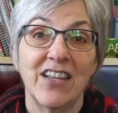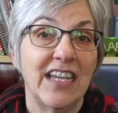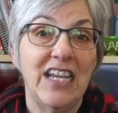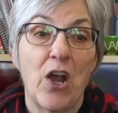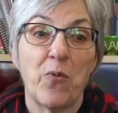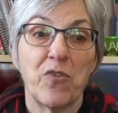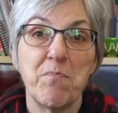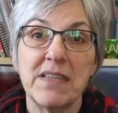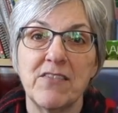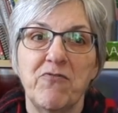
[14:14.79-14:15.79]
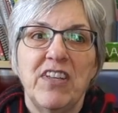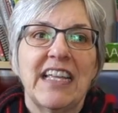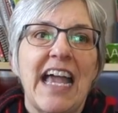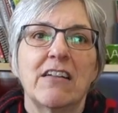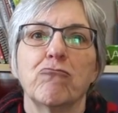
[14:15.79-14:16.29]
you know, was feel
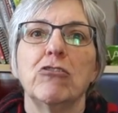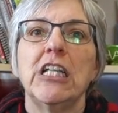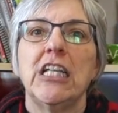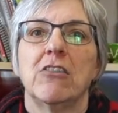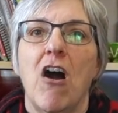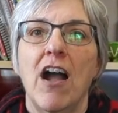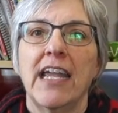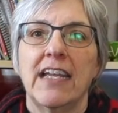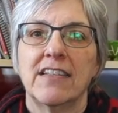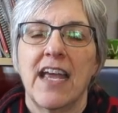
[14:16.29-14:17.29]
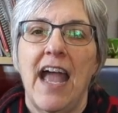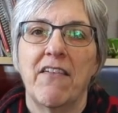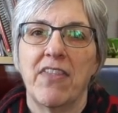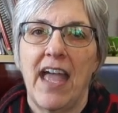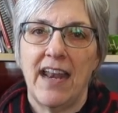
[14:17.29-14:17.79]
kind of really longing to
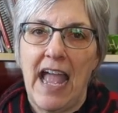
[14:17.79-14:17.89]
have that